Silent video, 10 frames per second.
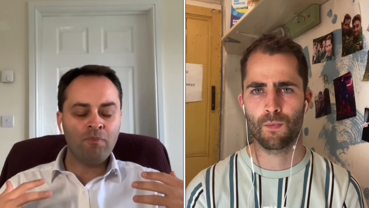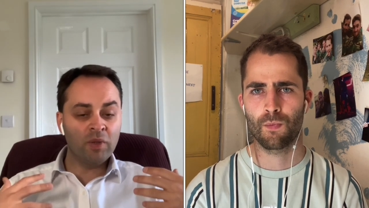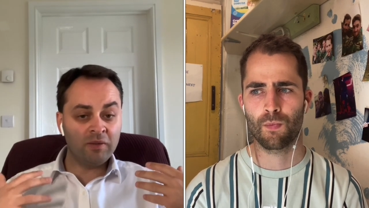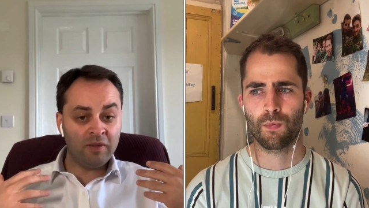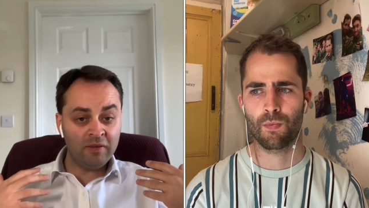
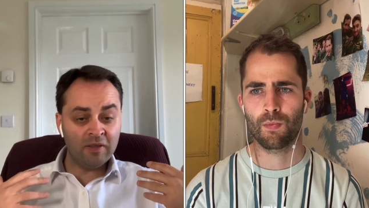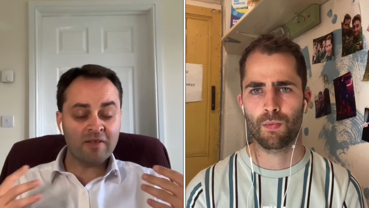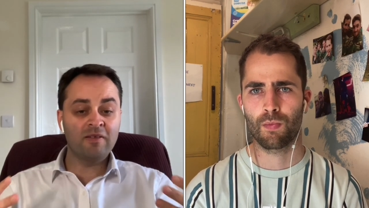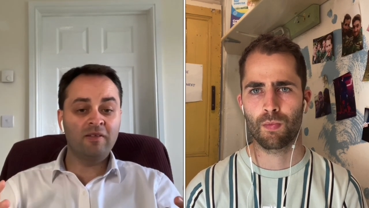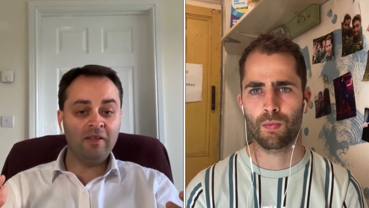Speaker 1: But he
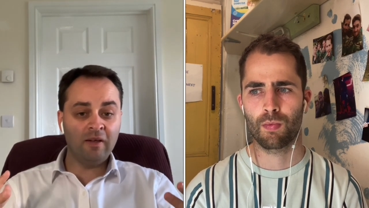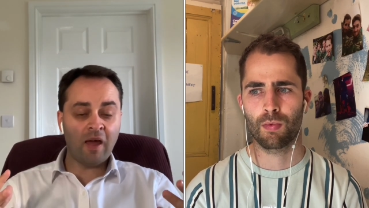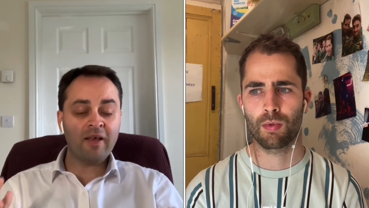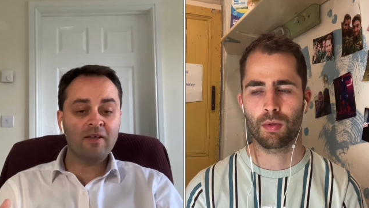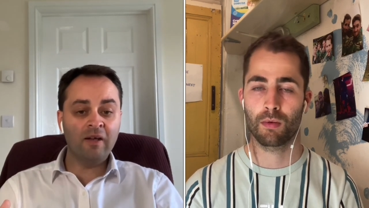doesn't. He
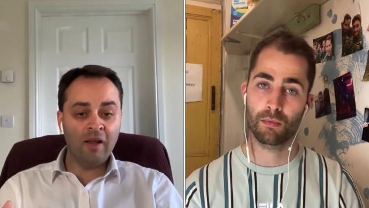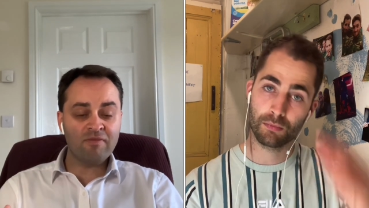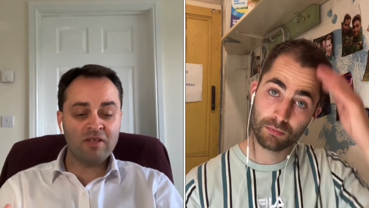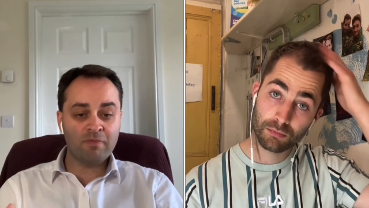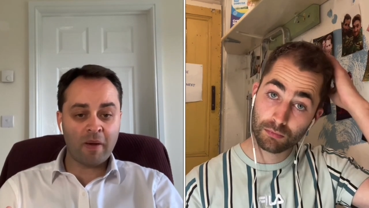
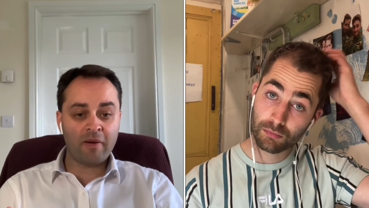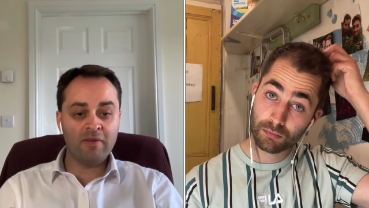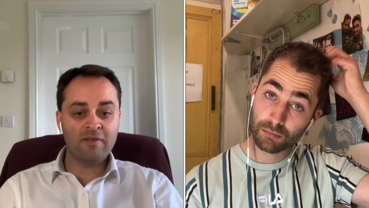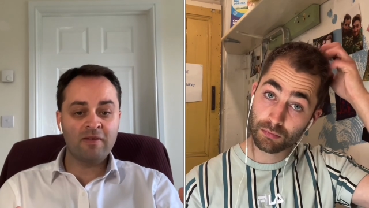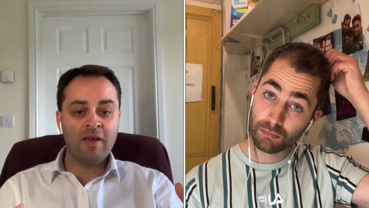loves his
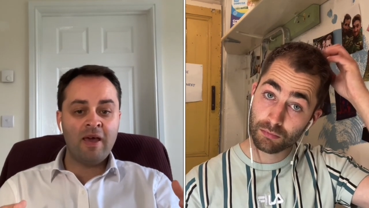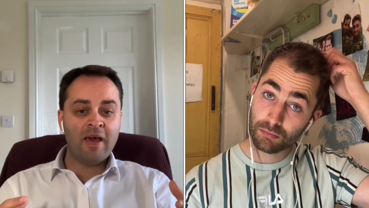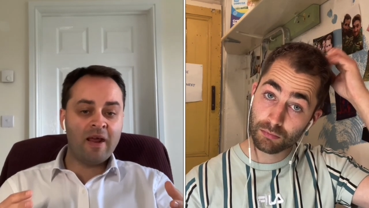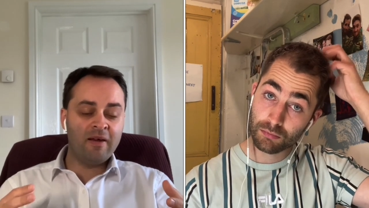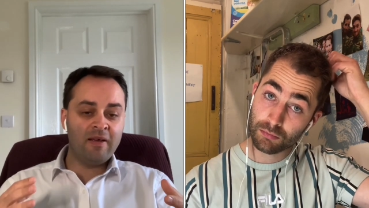parents,
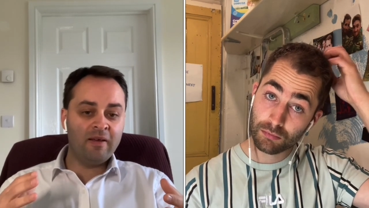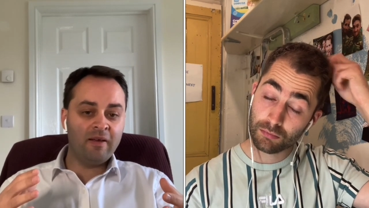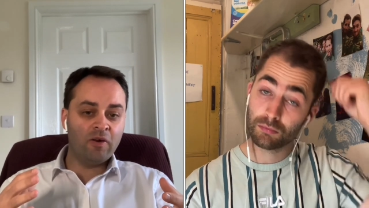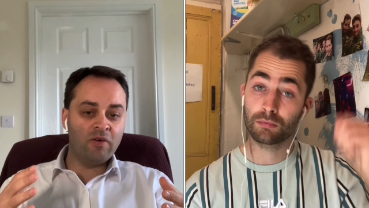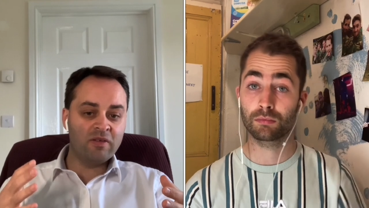and
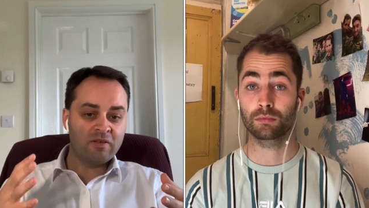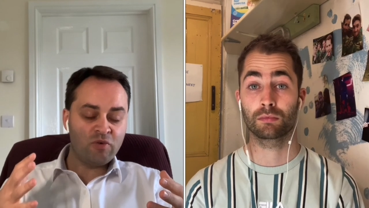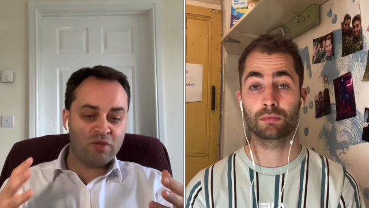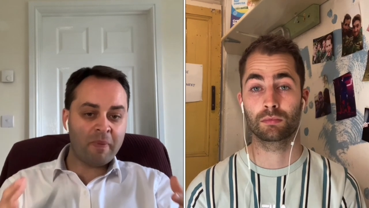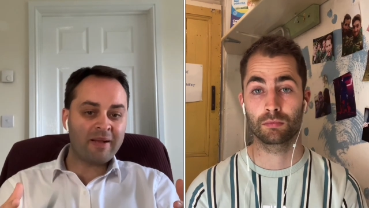he
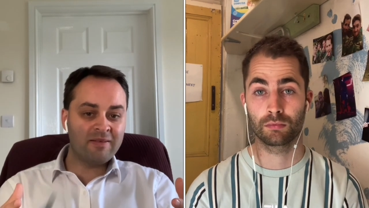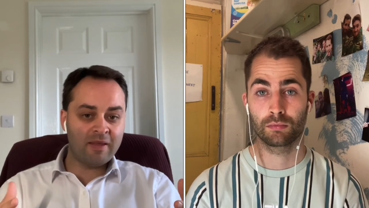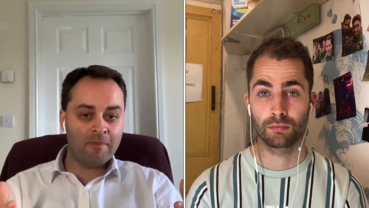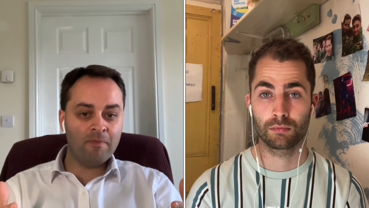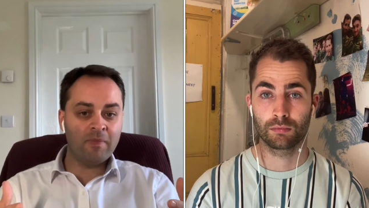respects
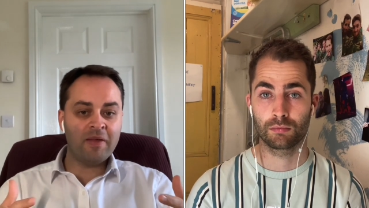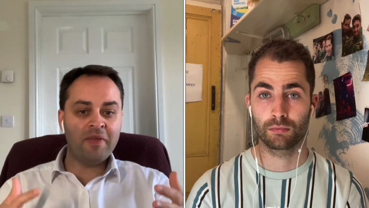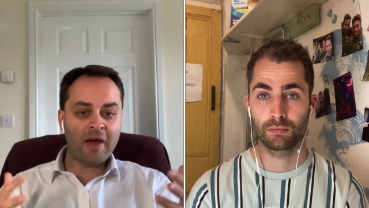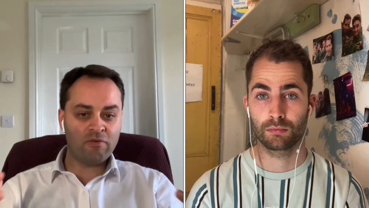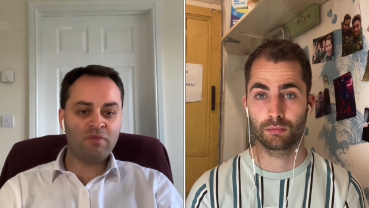them, and
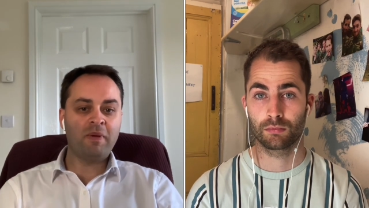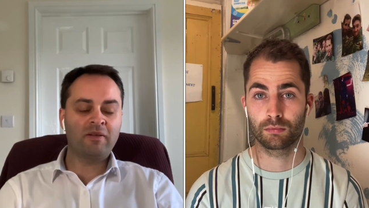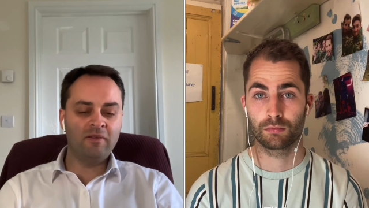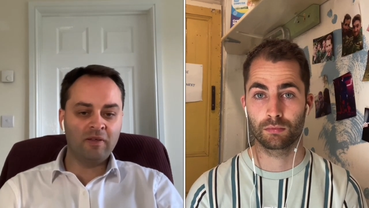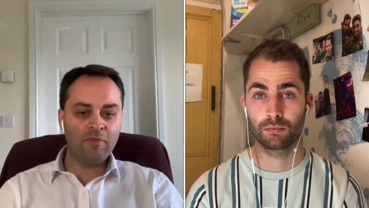they are
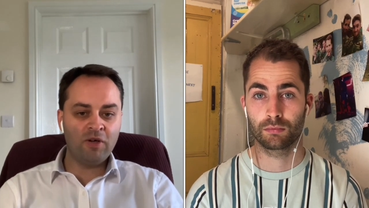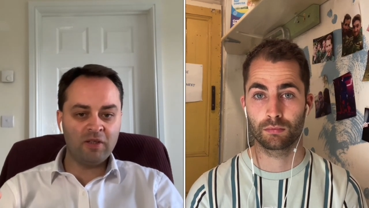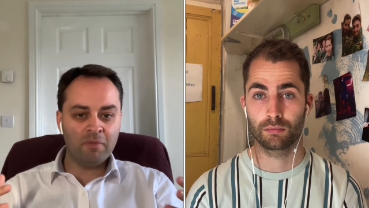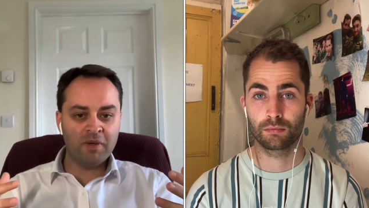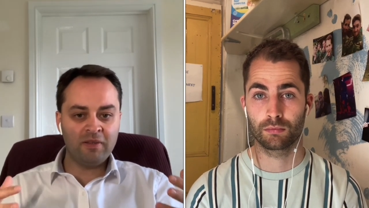respected in the
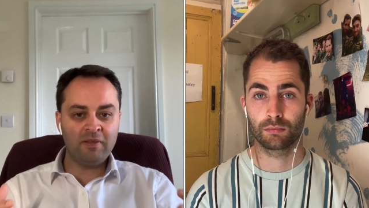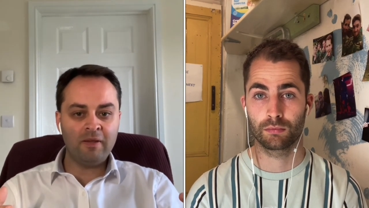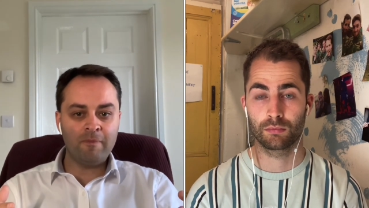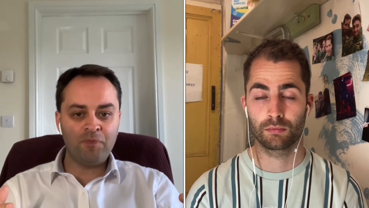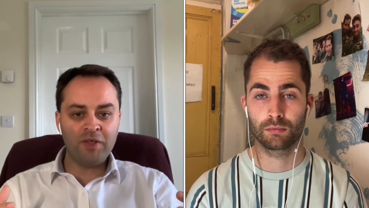community. But
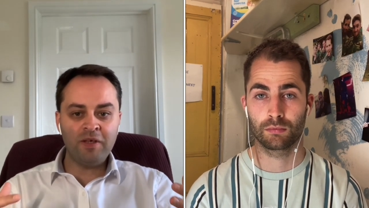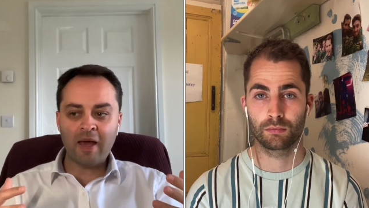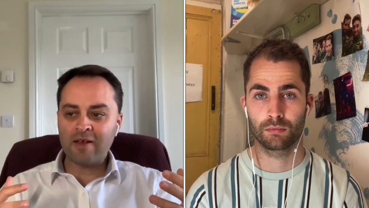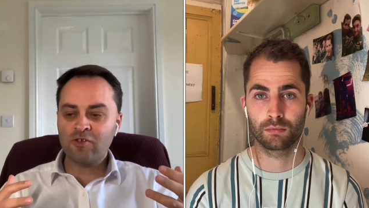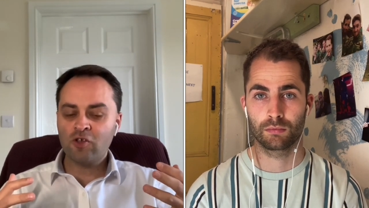he
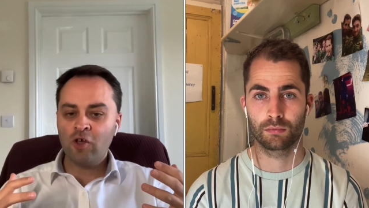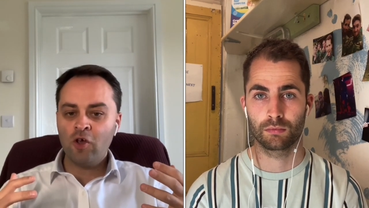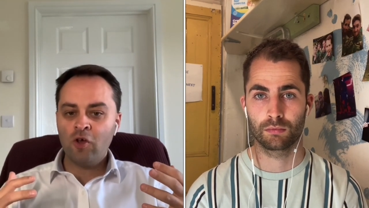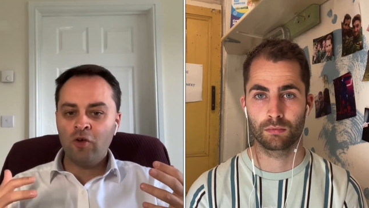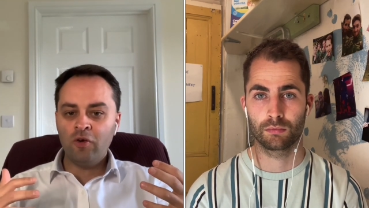has
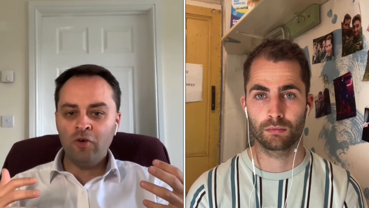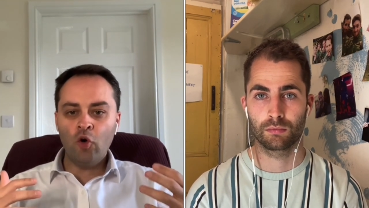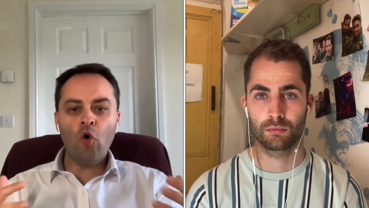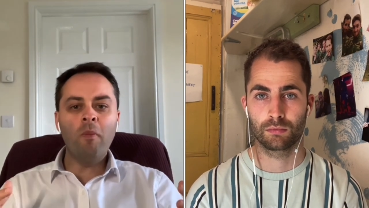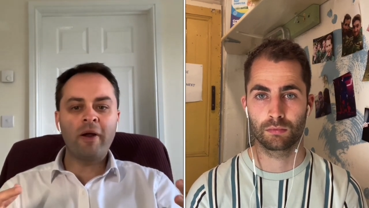
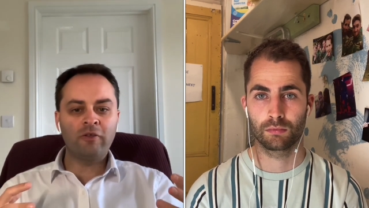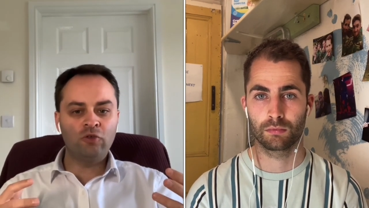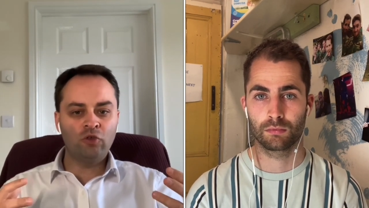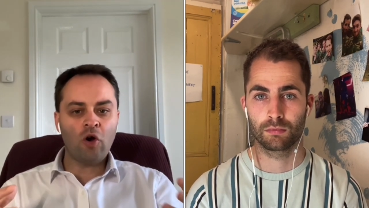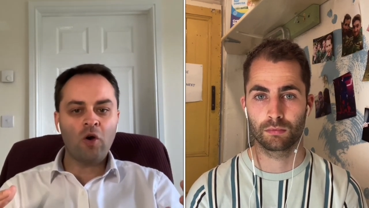nobody
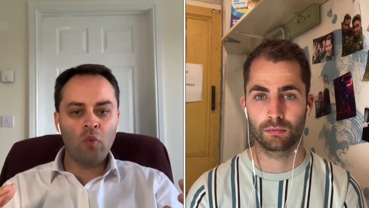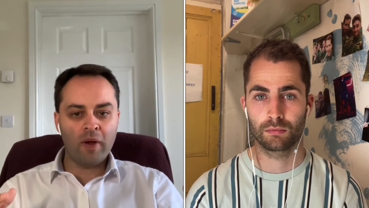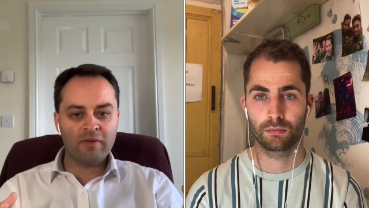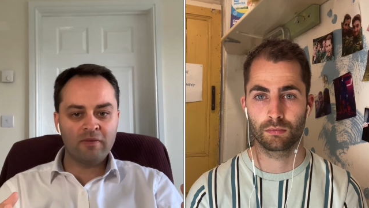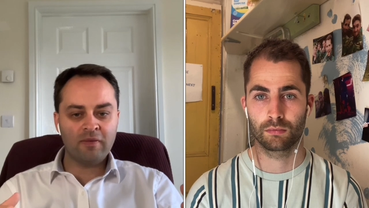to talk
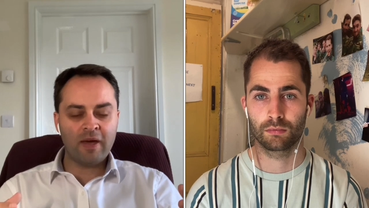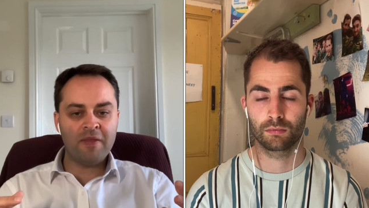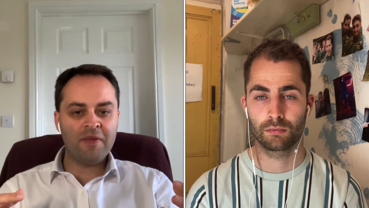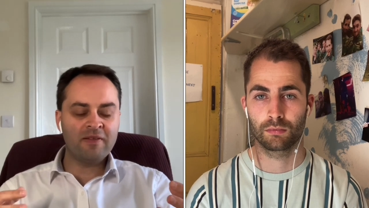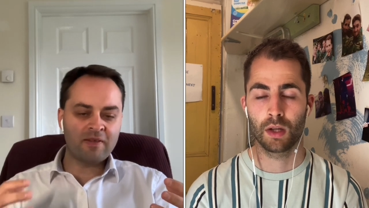with,
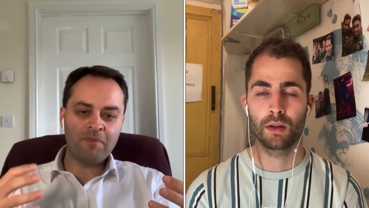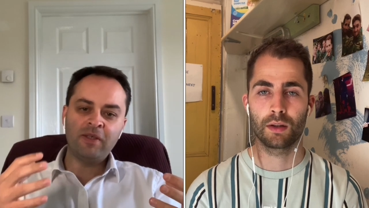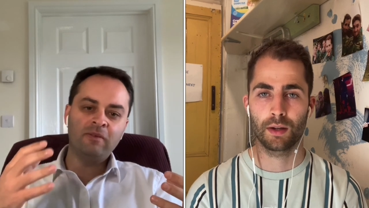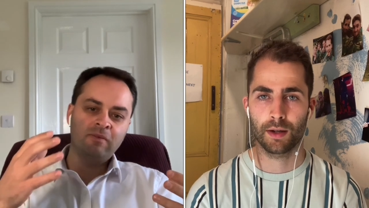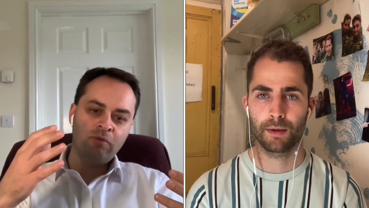and then
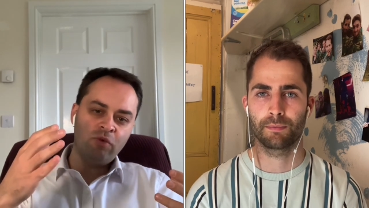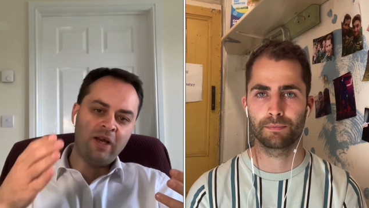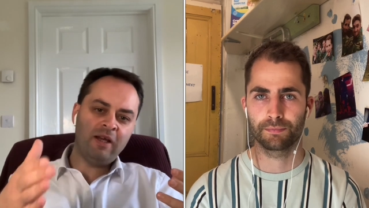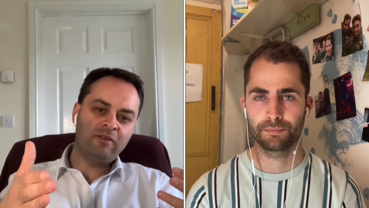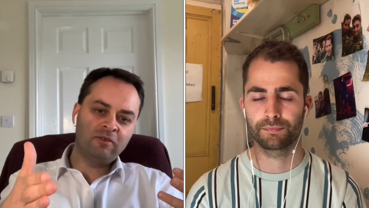something
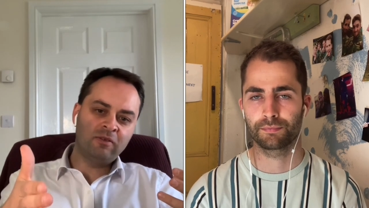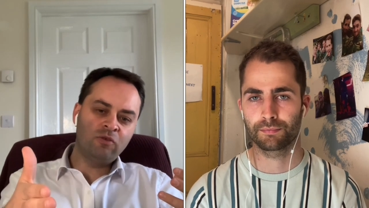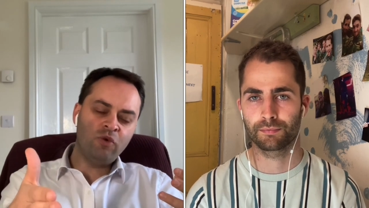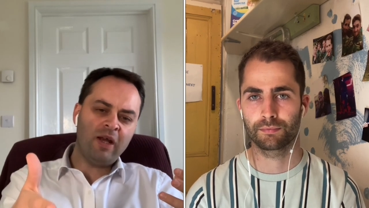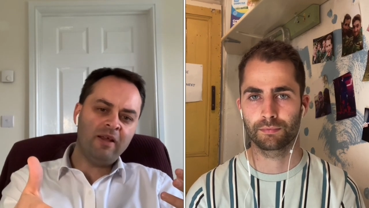
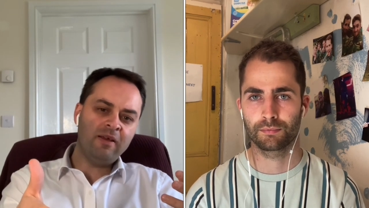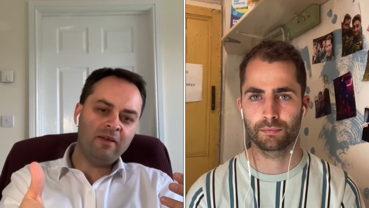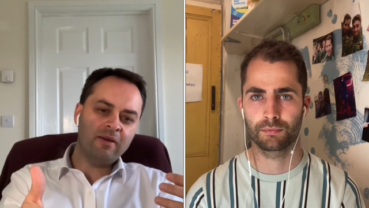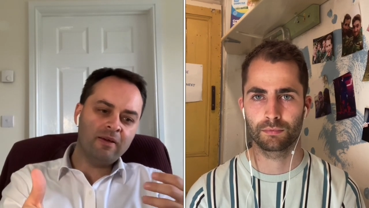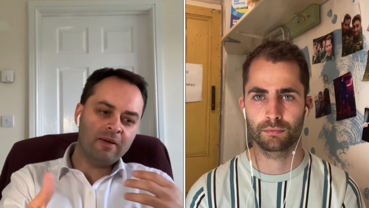
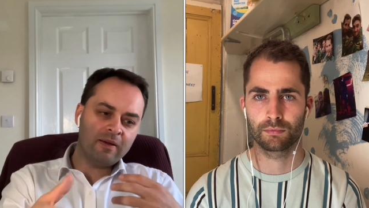really